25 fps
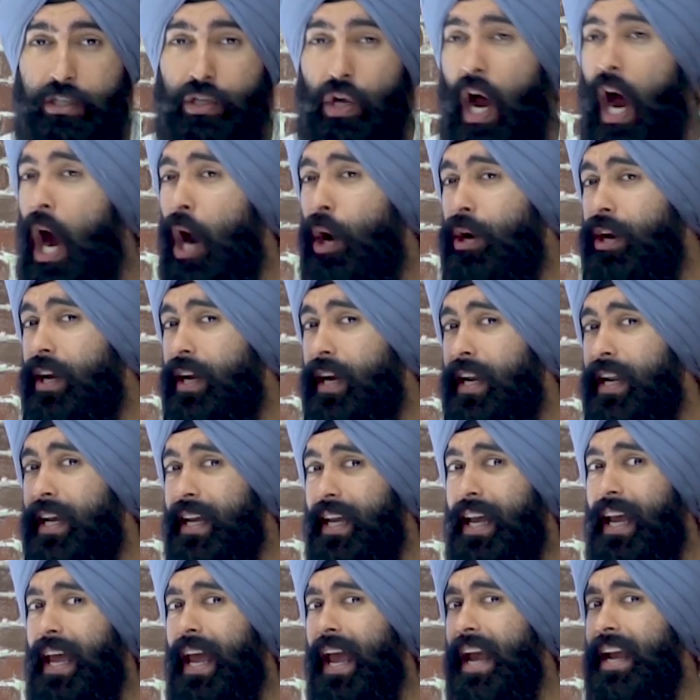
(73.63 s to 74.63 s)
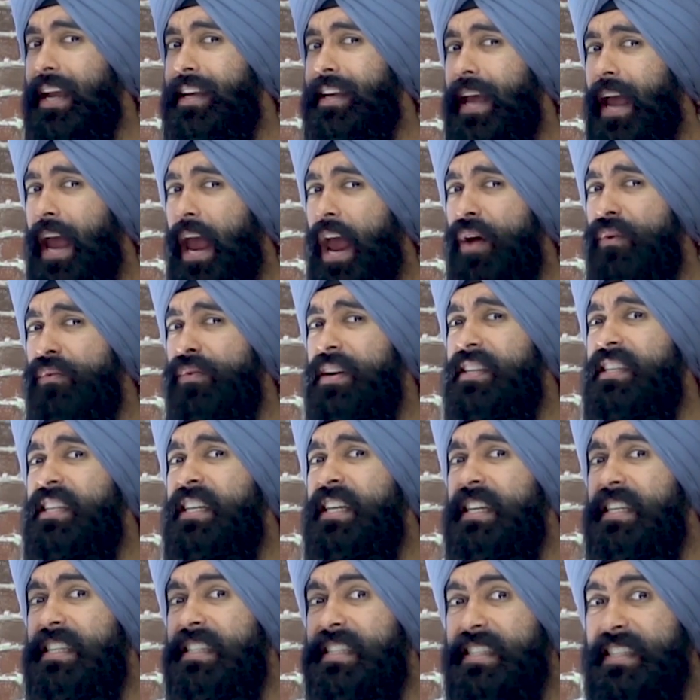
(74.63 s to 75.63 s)
So how are you gonna get a
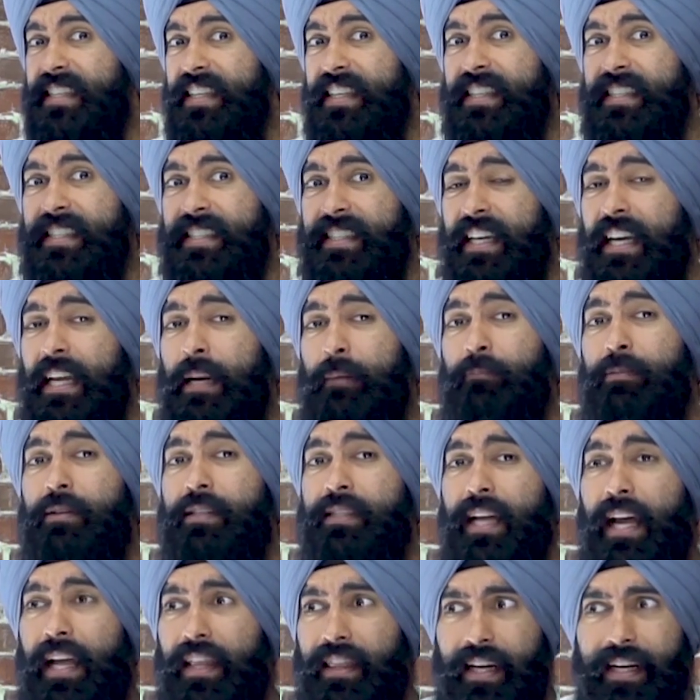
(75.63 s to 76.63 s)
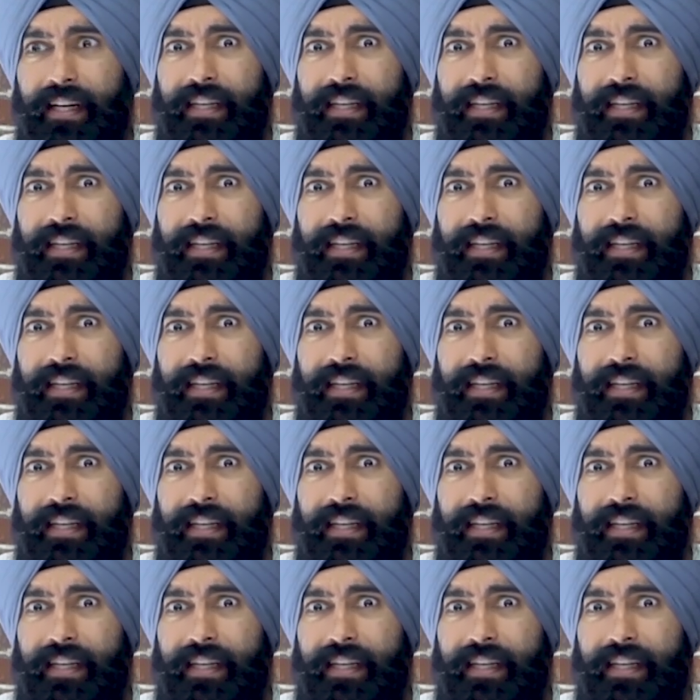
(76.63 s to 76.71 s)
guaranteed 16%?